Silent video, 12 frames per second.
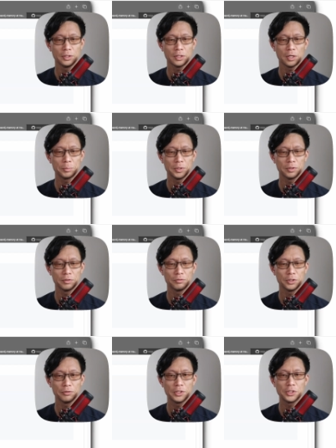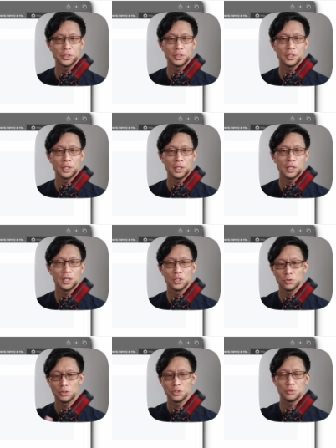copy of the configuration.
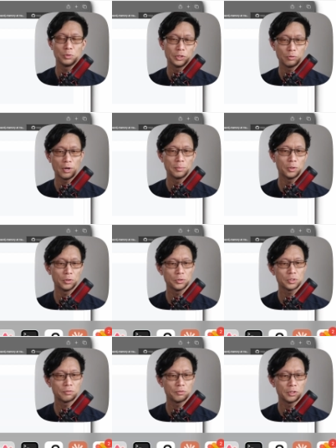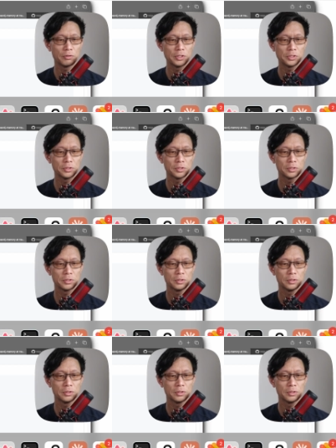So I just went and grabbed all those configurations